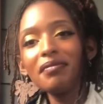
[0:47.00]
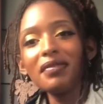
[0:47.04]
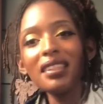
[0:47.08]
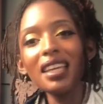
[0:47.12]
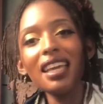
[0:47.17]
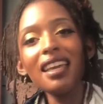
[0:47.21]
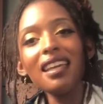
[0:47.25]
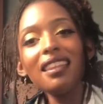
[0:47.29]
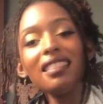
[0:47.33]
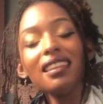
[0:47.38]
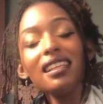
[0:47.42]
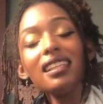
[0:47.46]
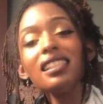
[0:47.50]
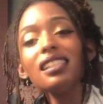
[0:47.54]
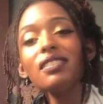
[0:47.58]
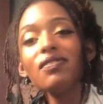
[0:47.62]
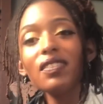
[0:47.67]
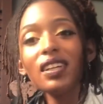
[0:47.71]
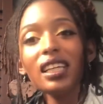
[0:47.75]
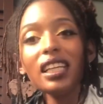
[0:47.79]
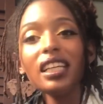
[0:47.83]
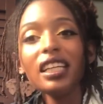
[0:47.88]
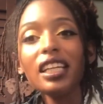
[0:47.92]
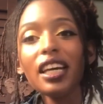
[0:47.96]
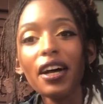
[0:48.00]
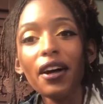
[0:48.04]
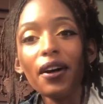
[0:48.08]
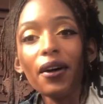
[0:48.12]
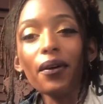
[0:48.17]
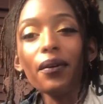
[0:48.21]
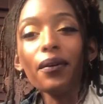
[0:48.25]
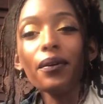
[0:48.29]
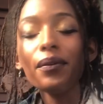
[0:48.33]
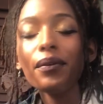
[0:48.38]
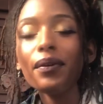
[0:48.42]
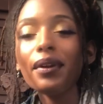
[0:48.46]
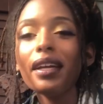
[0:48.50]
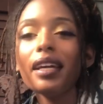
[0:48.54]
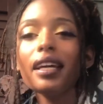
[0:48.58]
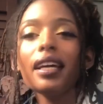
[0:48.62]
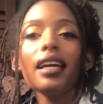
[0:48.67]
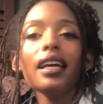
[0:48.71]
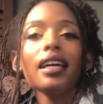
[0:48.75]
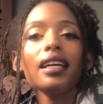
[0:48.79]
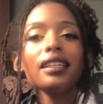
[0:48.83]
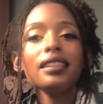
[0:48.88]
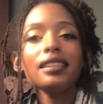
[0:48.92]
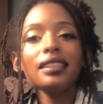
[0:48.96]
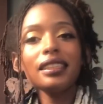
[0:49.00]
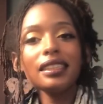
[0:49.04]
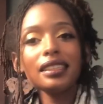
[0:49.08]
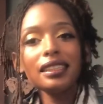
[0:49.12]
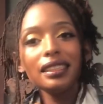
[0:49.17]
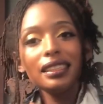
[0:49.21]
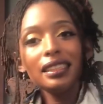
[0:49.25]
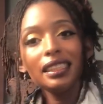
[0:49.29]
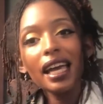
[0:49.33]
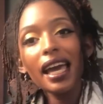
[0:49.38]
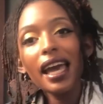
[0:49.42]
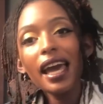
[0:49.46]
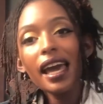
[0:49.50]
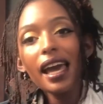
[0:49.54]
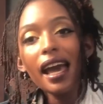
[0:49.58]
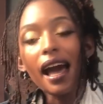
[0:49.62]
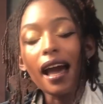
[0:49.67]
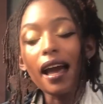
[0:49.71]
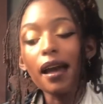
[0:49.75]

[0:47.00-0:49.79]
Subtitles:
in this video today,